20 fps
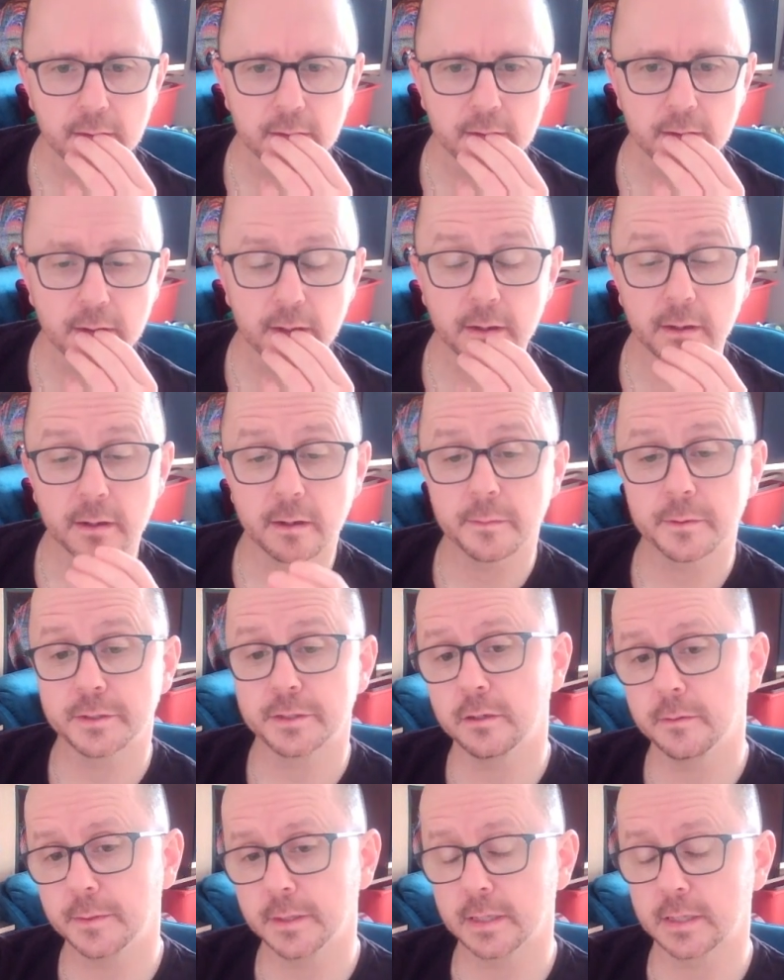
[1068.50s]
And I'm
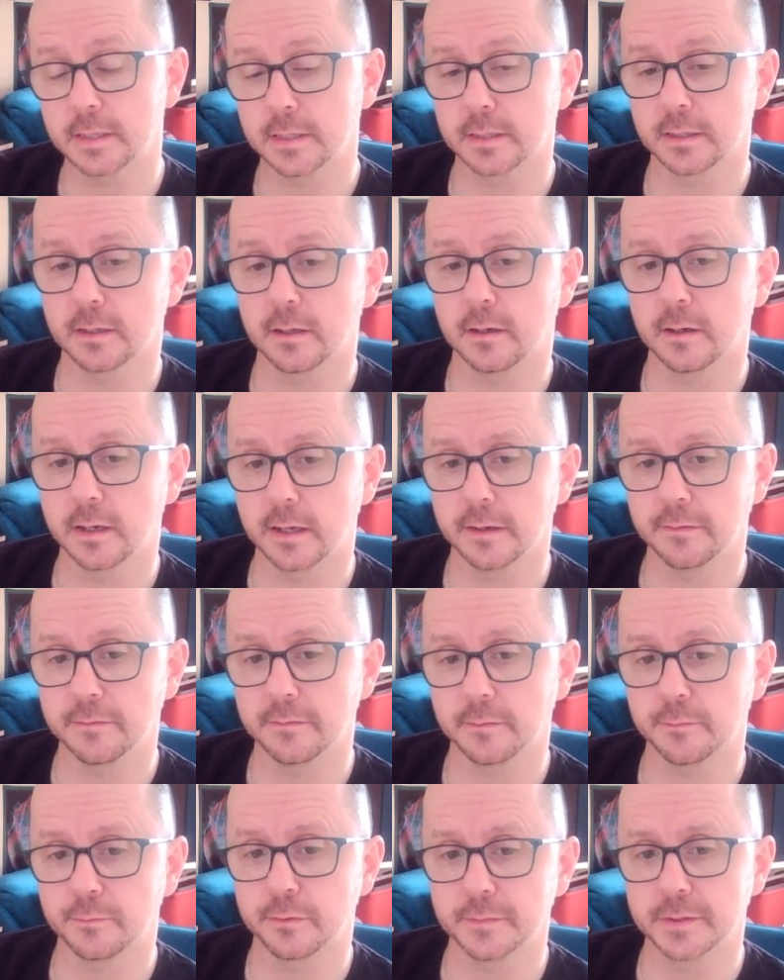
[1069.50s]
assuming this is an I for
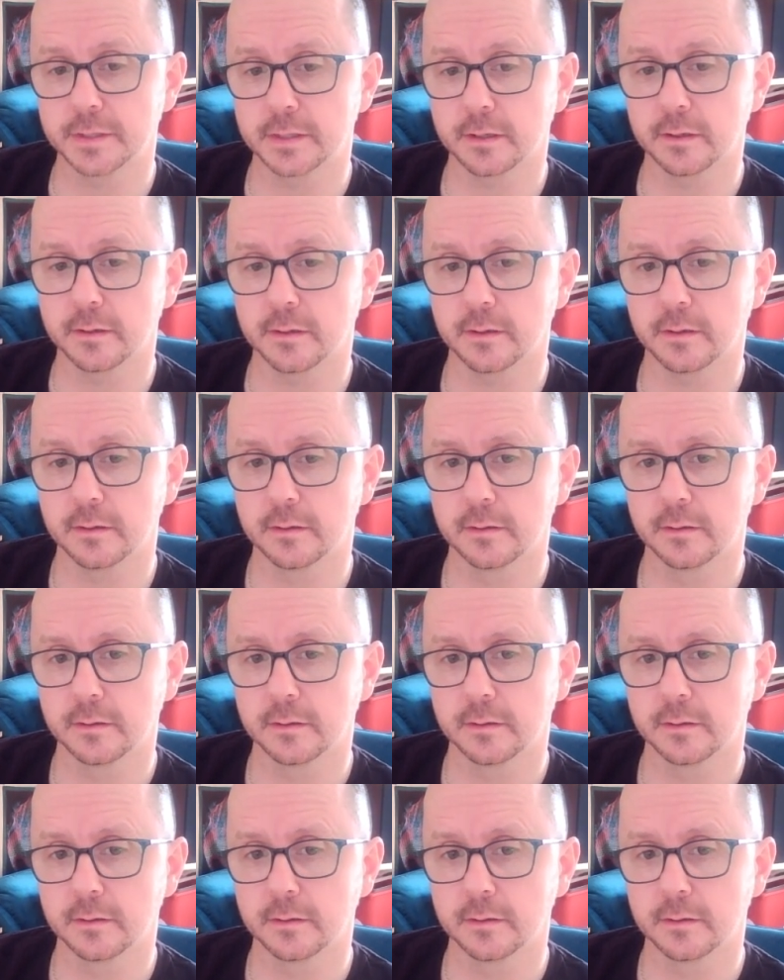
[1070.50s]
brimstone.